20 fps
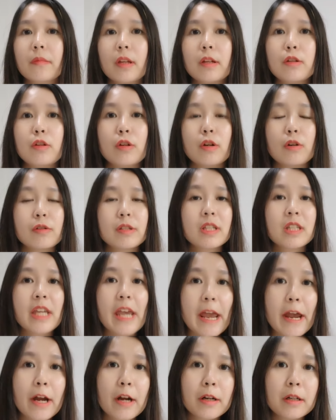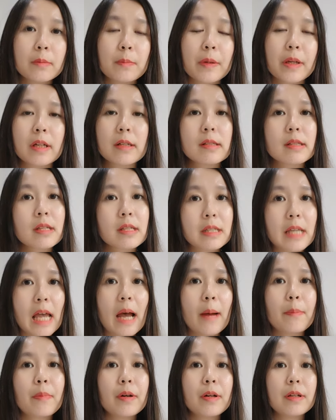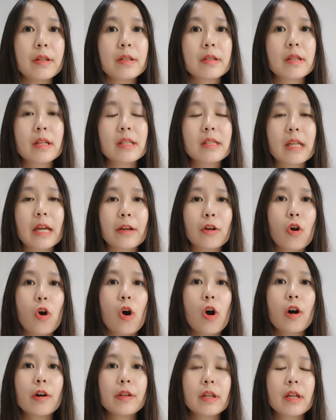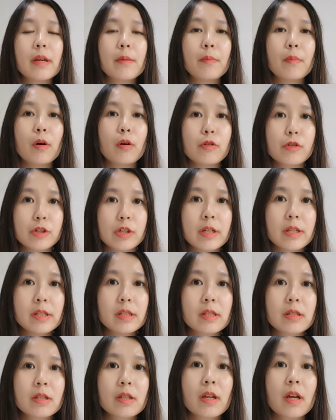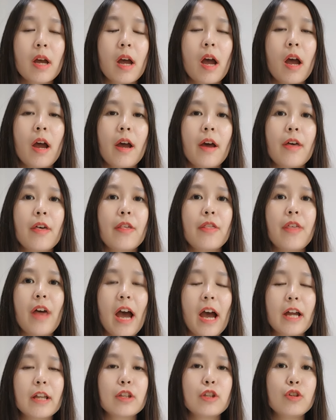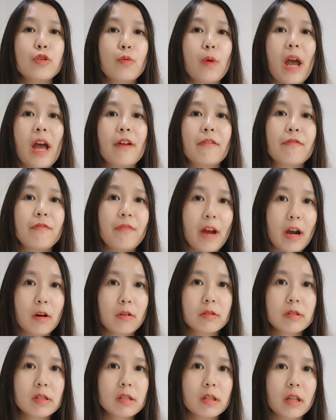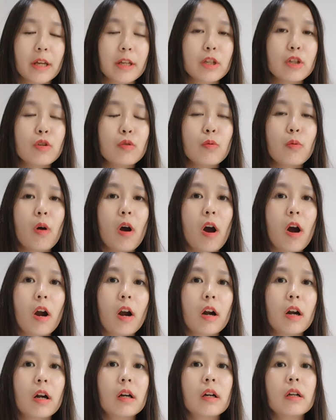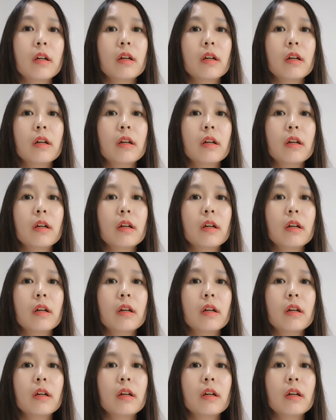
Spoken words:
you know, scared because this happened. It's like all the emotions that you have felt, like, you are